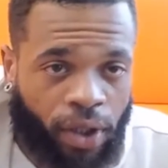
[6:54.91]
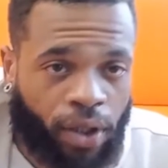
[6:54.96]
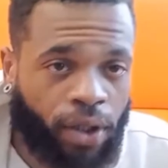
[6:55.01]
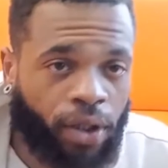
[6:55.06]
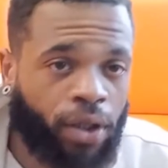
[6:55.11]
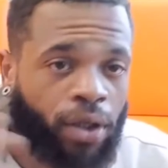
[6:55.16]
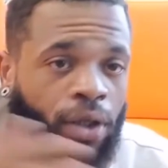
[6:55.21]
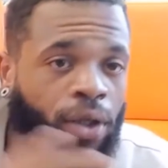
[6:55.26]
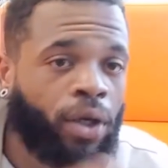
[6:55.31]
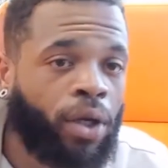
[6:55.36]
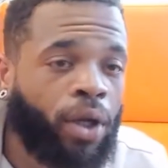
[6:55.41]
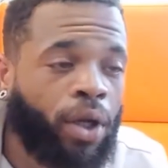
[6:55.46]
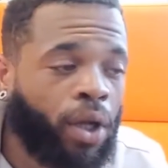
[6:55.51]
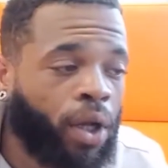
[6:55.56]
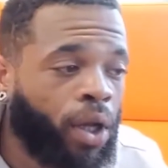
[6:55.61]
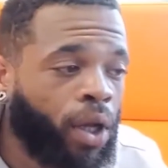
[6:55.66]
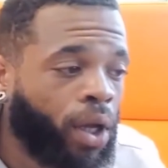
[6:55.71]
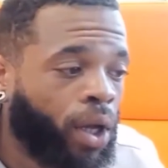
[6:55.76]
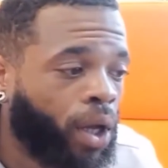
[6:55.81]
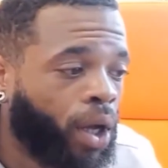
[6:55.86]
here
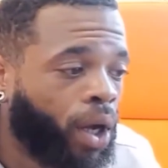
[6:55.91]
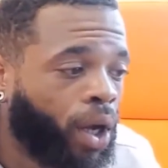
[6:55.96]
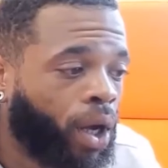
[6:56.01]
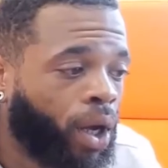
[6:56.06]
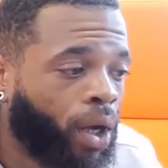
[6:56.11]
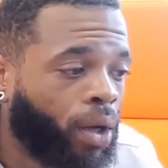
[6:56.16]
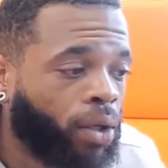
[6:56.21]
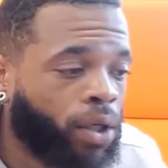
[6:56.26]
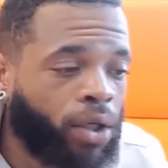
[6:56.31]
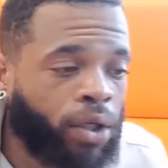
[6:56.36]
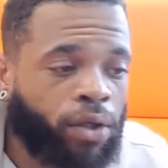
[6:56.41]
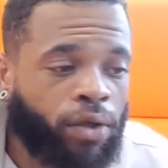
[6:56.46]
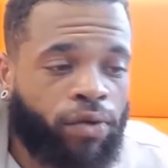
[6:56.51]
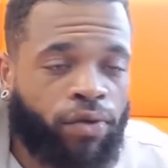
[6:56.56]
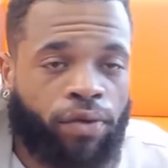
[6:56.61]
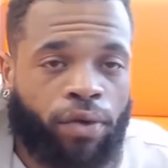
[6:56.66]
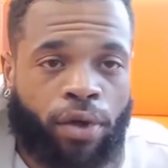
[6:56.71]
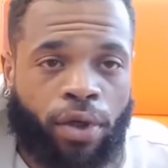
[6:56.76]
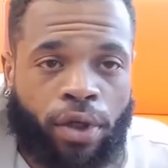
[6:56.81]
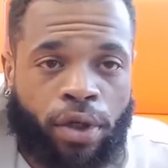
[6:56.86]
in
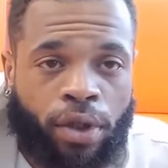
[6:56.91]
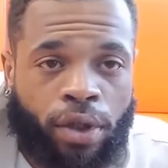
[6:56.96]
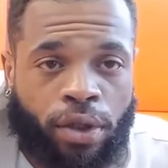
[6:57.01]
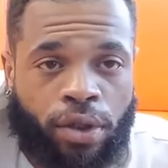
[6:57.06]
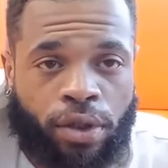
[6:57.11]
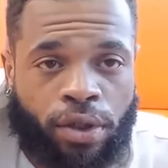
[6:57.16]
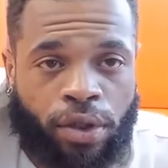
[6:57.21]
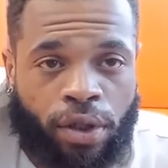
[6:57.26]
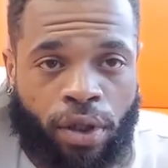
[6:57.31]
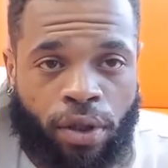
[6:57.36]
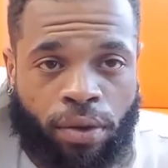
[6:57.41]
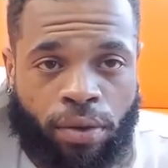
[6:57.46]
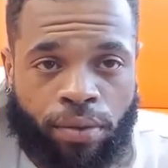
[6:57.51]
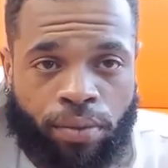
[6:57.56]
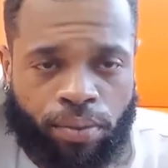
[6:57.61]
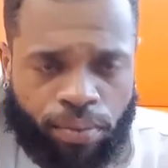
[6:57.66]
Florida. So